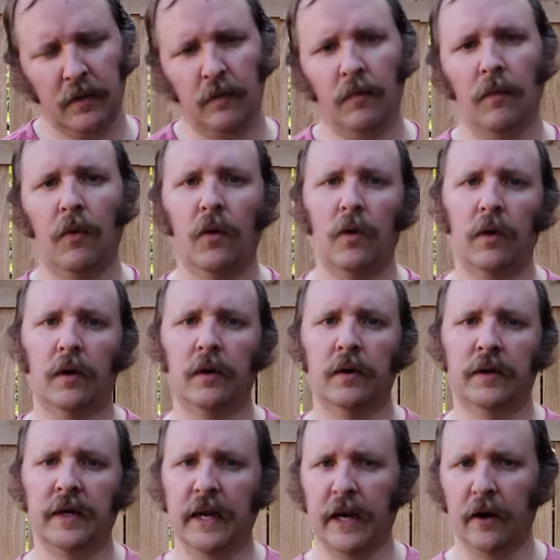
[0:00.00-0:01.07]
more
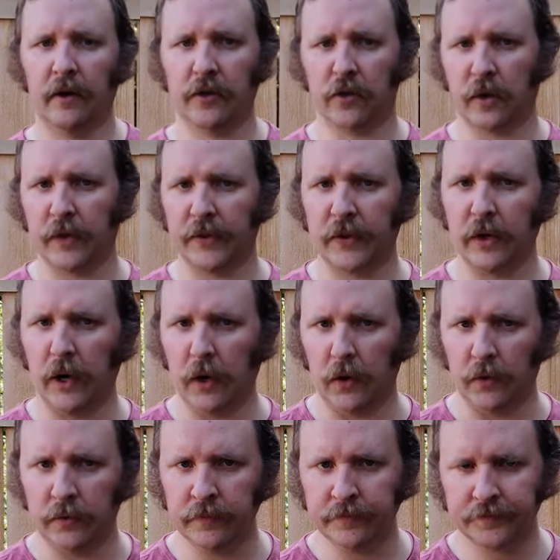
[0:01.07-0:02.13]
character on their
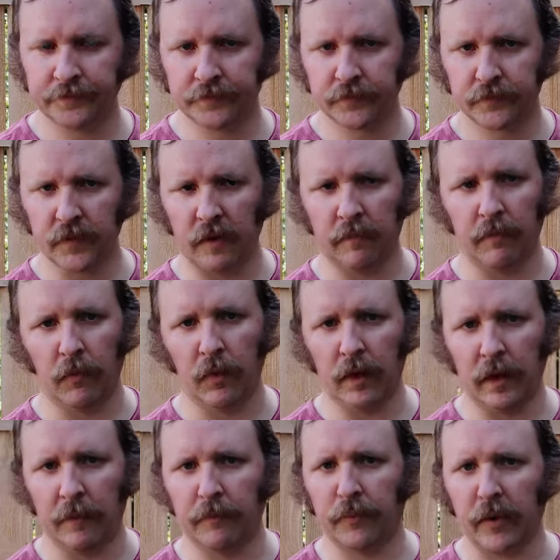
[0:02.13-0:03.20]
own,
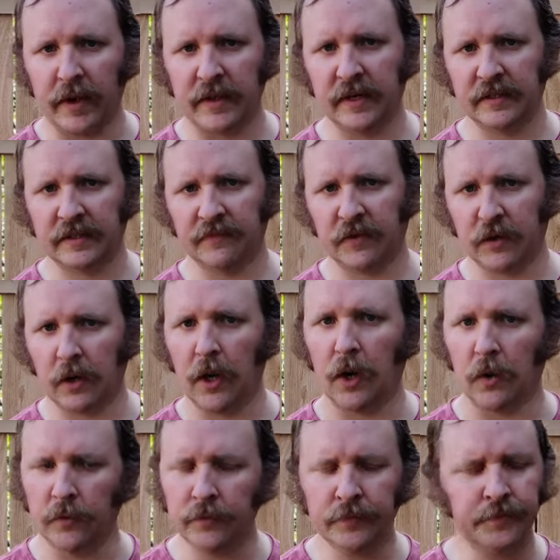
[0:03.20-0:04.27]
a brightness of their
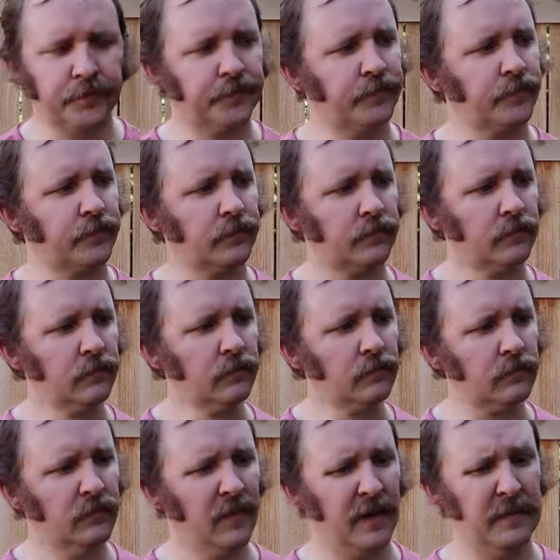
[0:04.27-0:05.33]
own,
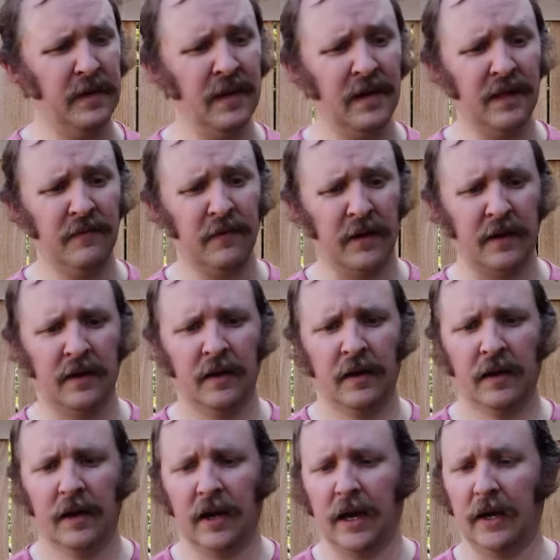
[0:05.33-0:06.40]
maybe even
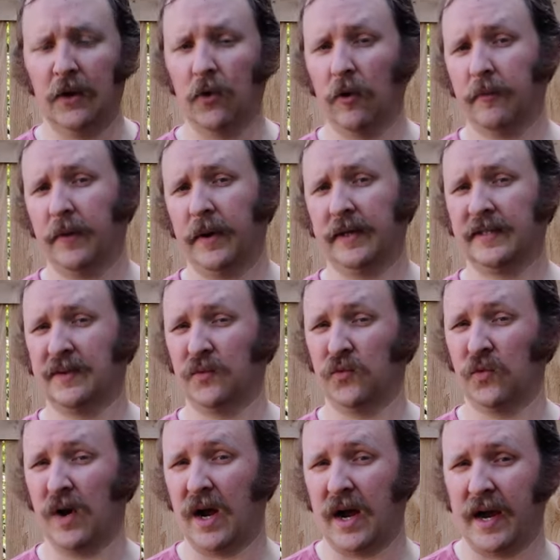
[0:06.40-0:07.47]
incorporating
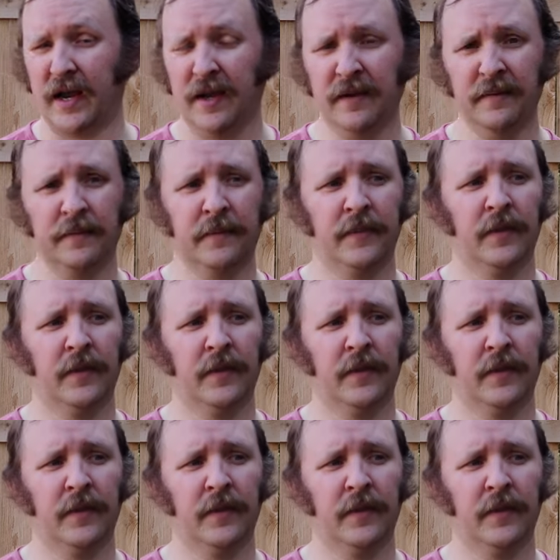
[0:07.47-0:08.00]
some rye,